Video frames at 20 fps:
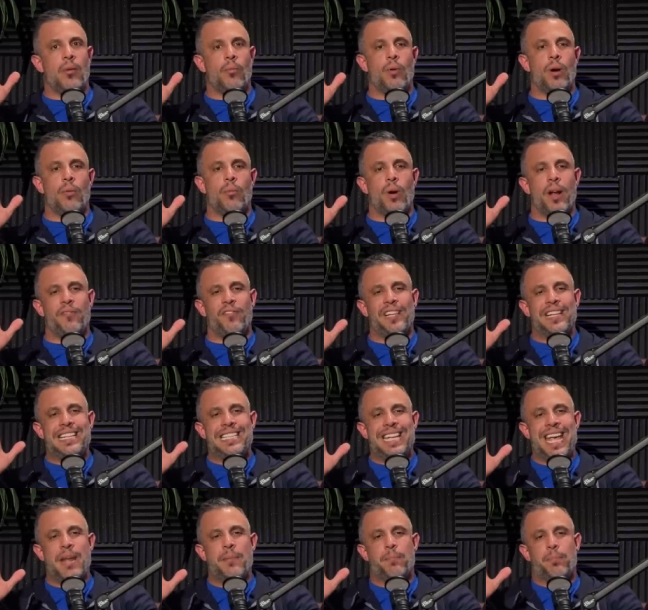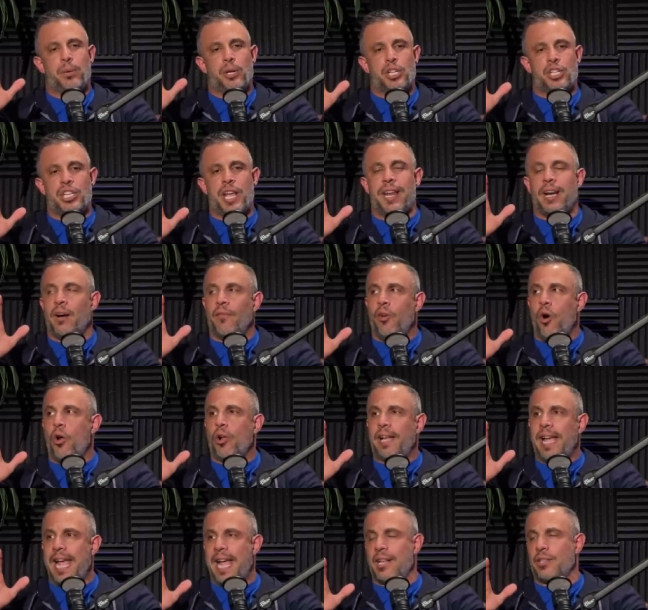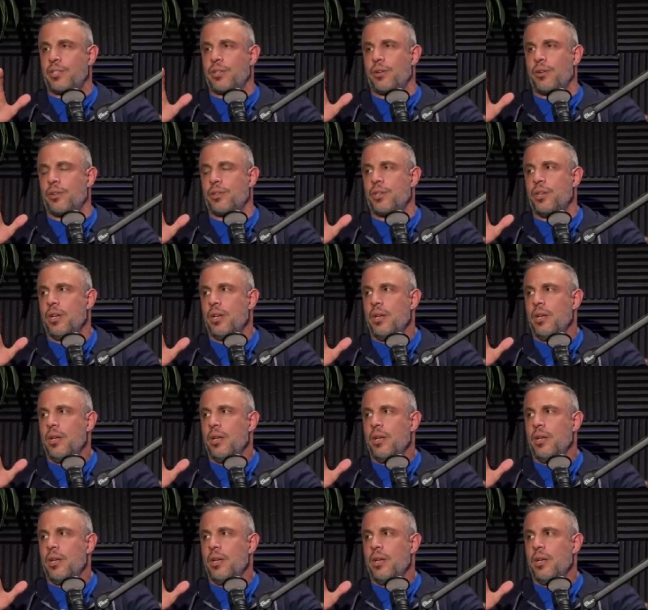r roughly ten percent of all cancers